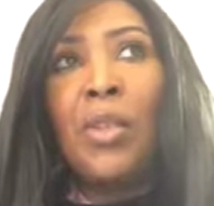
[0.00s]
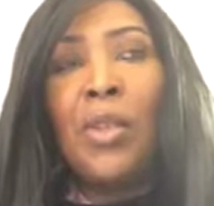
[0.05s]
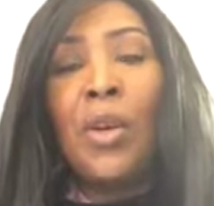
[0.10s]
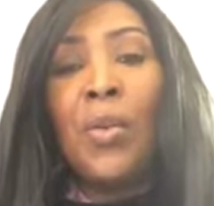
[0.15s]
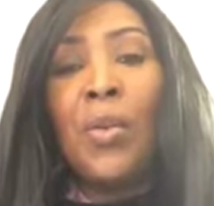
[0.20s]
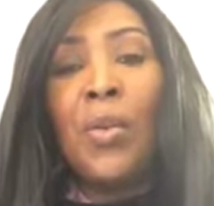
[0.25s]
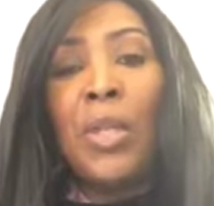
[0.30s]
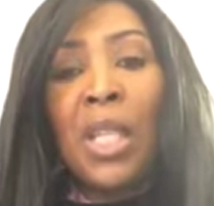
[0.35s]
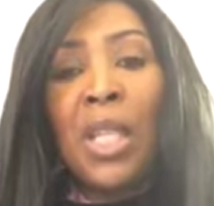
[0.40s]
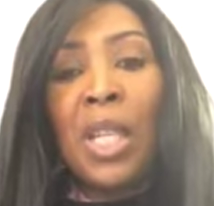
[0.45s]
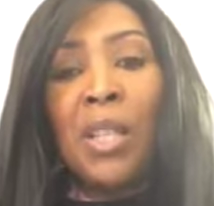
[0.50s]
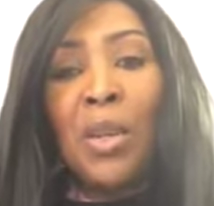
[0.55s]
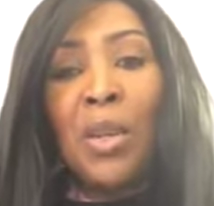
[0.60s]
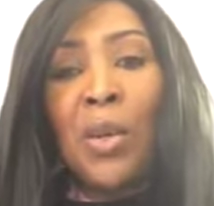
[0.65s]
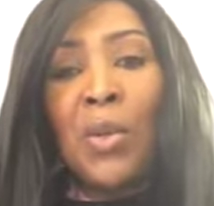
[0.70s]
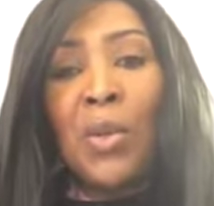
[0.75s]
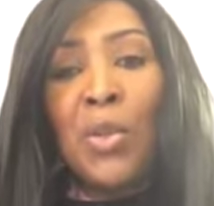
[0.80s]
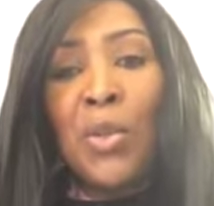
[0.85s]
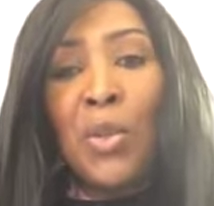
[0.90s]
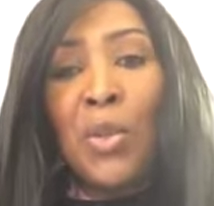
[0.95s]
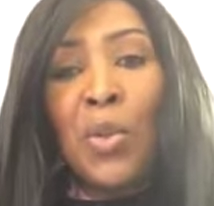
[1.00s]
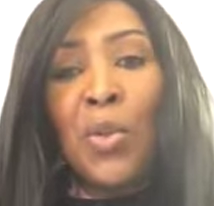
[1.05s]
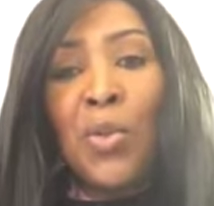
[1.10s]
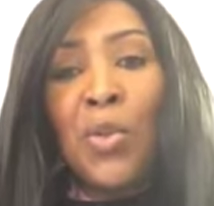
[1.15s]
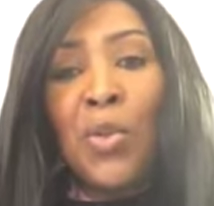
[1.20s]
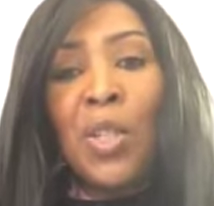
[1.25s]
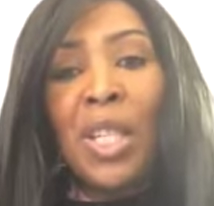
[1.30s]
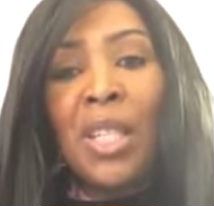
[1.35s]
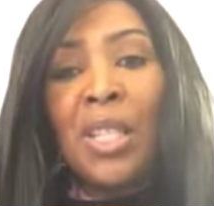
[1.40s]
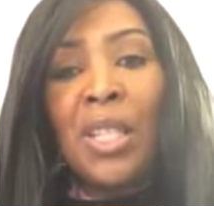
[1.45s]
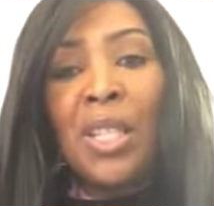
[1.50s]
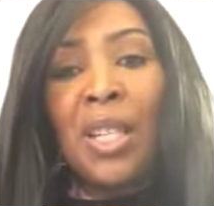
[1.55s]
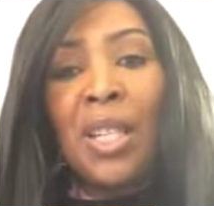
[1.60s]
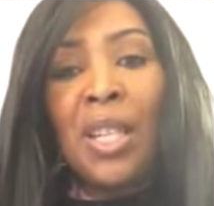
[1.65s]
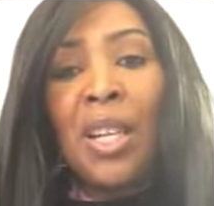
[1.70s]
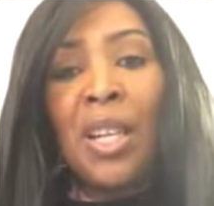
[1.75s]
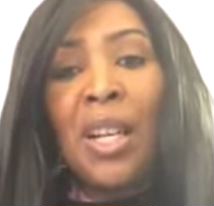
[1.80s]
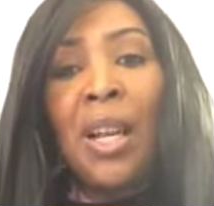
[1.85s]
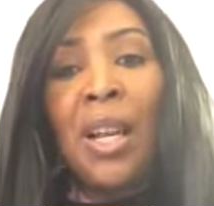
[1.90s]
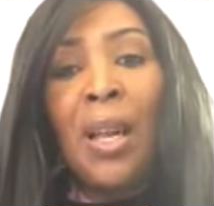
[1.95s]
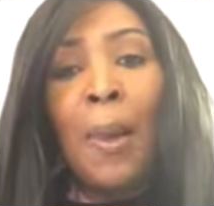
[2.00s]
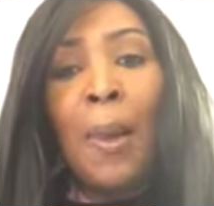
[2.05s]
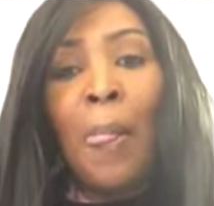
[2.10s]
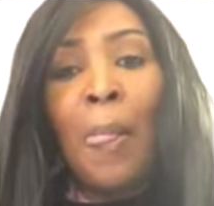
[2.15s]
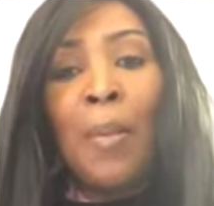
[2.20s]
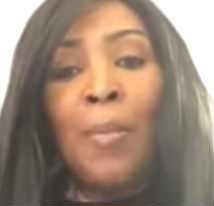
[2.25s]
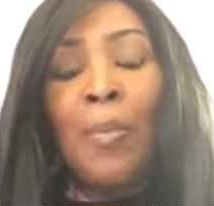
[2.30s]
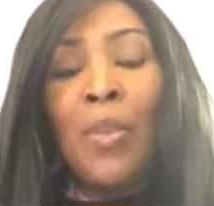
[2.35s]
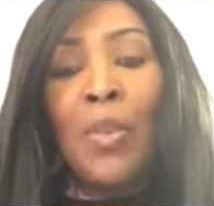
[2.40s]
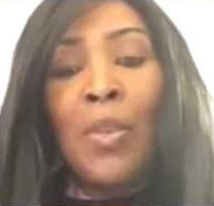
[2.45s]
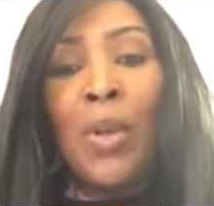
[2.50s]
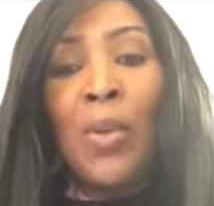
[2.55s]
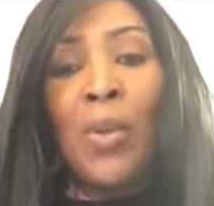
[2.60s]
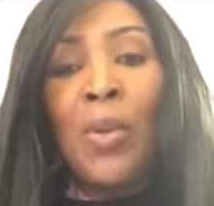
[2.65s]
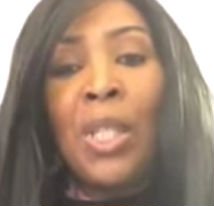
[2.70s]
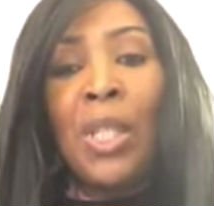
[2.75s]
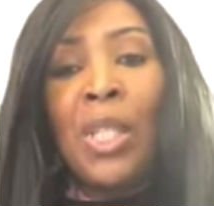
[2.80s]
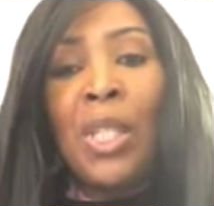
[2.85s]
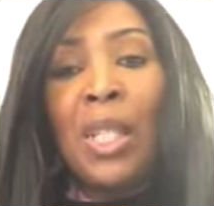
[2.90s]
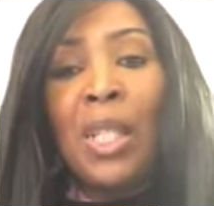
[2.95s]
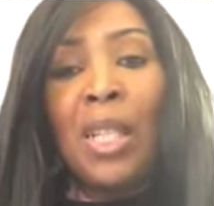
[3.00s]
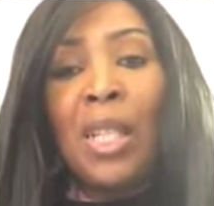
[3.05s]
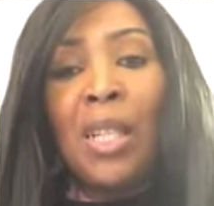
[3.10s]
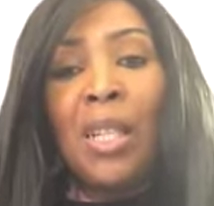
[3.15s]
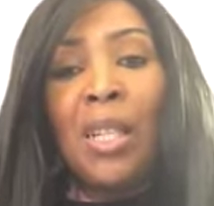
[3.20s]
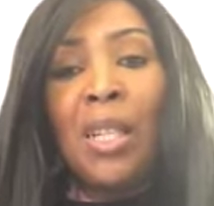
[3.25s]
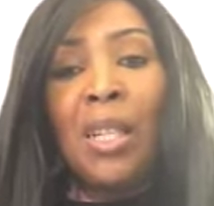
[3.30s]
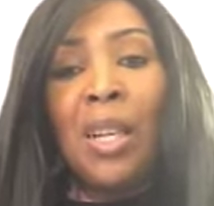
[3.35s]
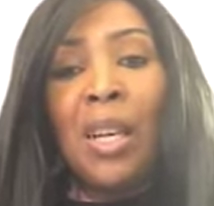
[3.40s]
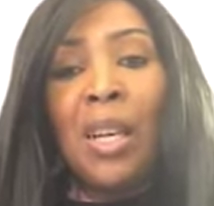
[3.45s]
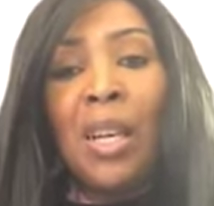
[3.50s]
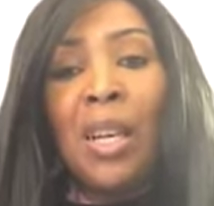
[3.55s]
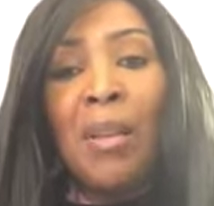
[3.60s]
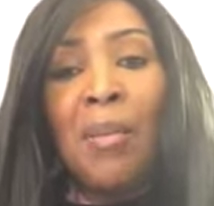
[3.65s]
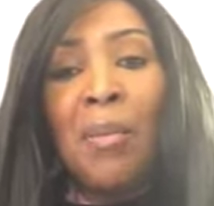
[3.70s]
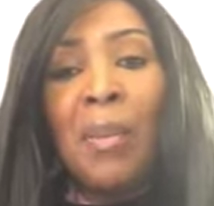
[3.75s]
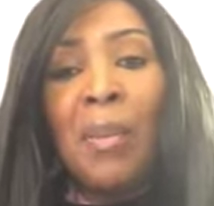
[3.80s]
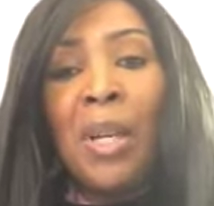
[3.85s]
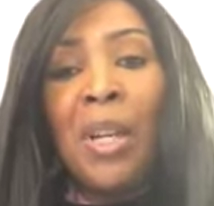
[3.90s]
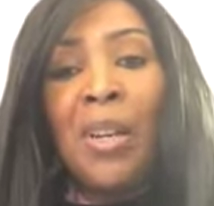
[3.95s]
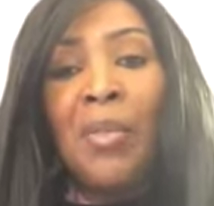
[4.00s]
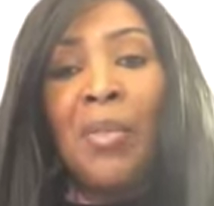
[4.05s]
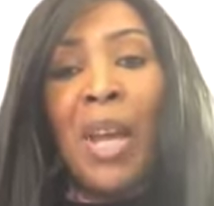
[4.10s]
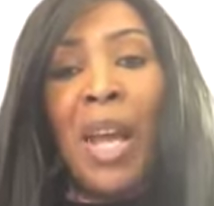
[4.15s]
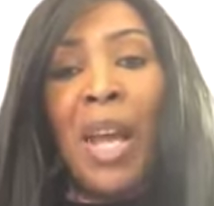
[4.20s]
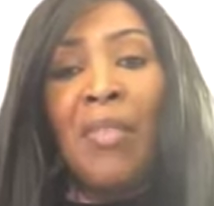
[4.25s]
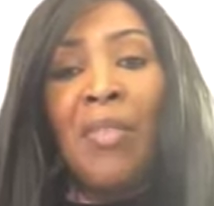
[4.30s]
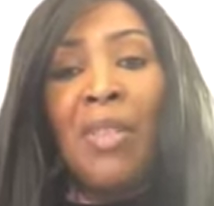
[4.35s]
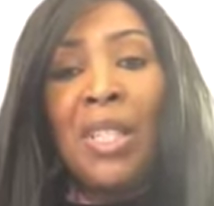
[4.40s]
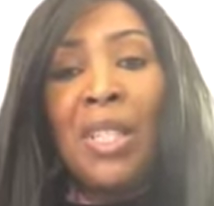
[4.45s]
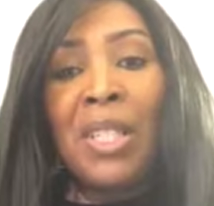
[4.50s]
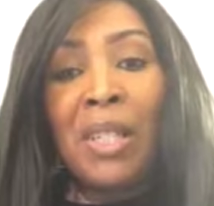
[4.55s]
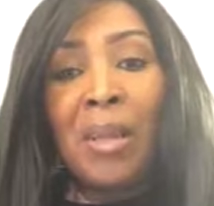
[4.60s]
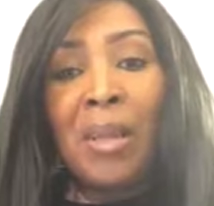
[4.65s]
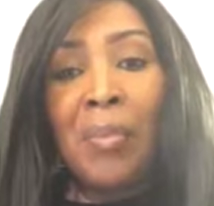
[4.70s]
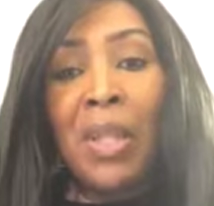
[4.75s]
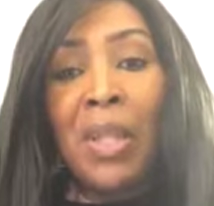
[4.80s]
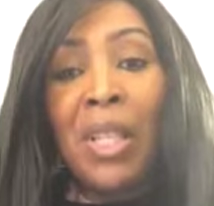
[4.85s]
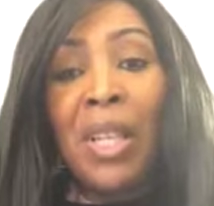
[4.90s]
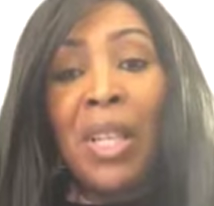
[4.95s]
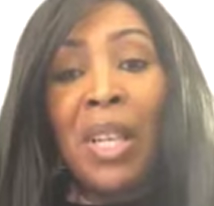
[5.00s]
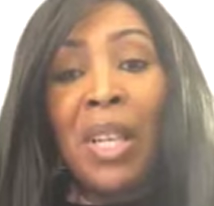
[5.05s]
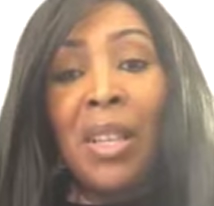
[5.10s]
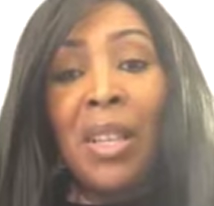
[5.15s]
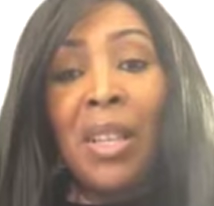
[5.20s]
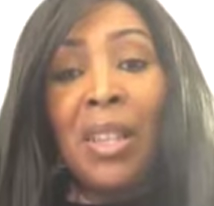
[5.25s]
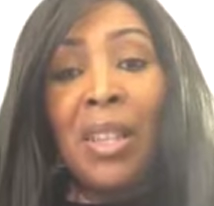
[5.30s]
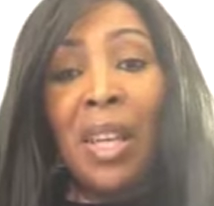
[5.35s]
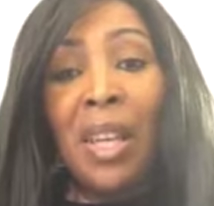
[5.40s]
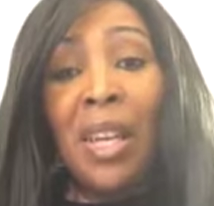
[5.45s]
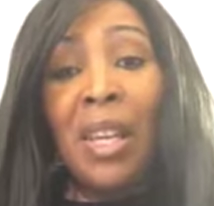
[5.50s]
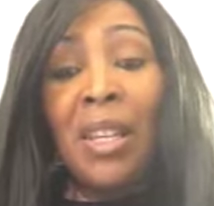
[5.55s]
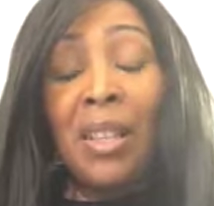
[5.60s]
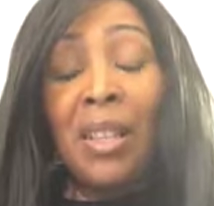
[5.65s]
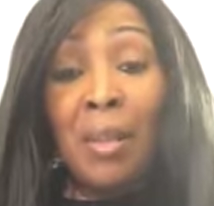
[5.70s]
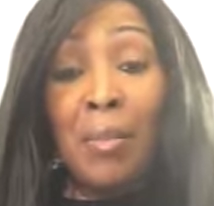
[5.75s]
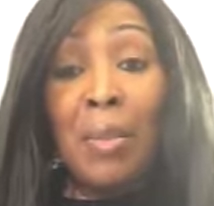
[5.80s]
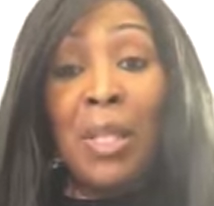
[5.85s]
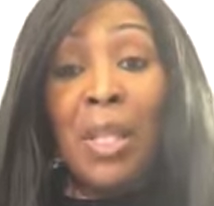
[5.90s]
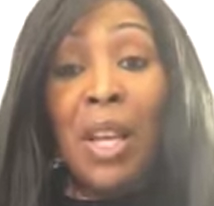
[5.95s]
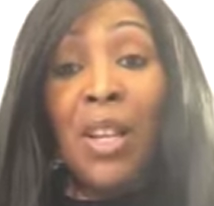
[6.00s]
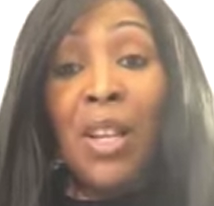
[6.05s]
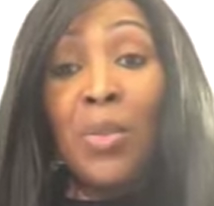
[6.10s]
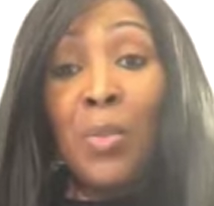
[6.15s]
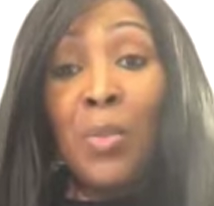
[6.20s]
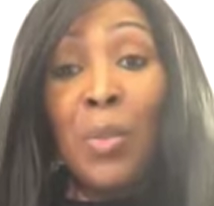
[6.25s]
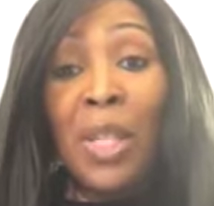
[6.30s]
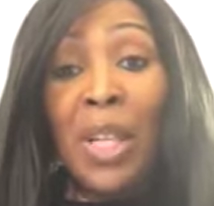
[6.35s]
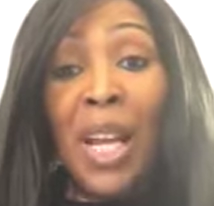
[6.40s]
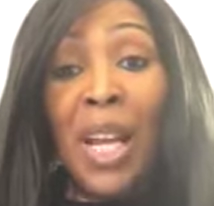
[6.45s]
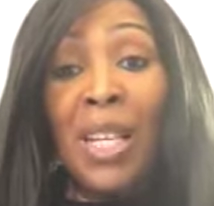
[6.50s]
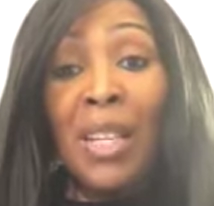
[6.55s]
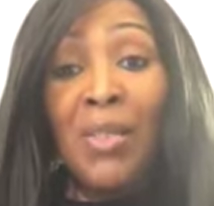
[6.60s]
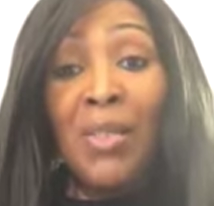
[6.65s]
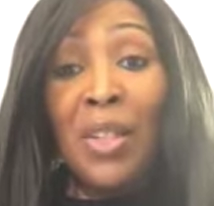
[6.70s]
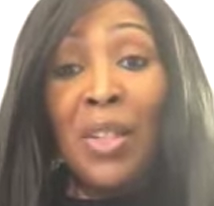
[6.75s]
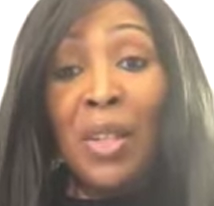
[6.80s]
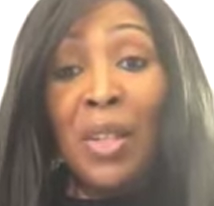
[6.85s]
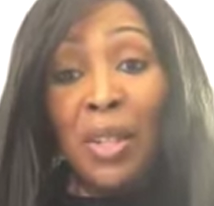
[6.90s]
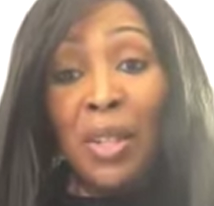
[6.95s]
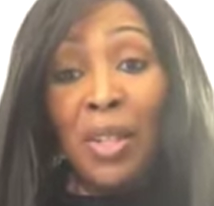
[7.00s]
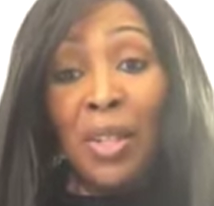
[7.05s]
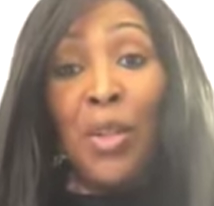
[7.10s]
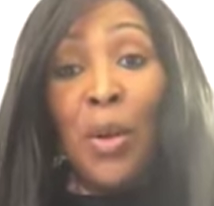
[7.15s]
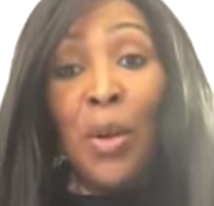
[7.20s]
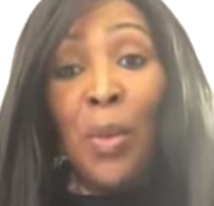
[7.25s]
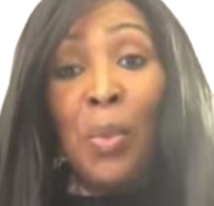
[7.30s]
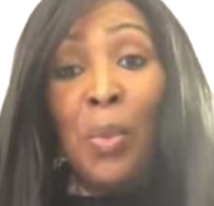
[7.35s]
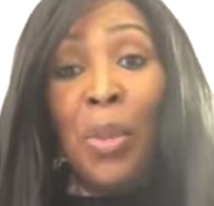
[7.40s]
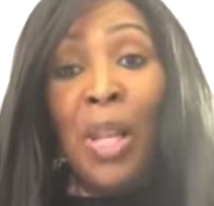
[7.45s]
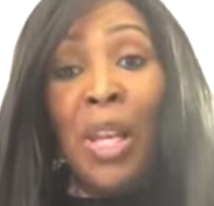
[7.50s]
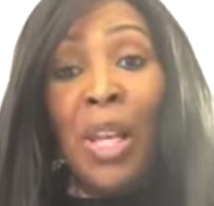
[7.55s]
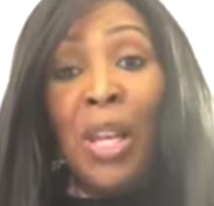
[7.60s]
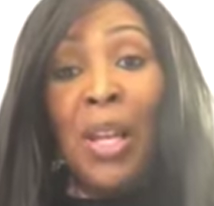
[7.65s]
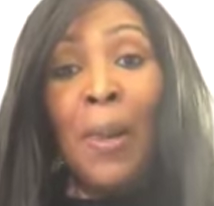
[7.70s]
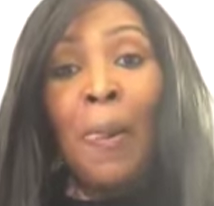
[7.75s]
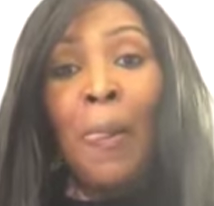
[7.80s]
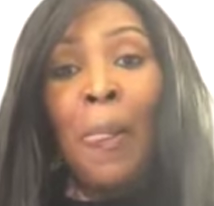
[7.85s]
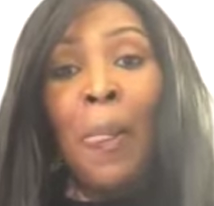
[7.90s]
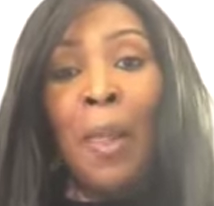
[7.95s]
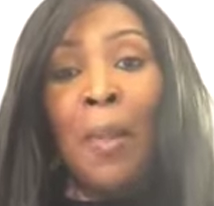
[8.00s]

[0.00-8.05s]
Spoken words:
seeing those children and seeing, the need of having something that they themselves would not even, play.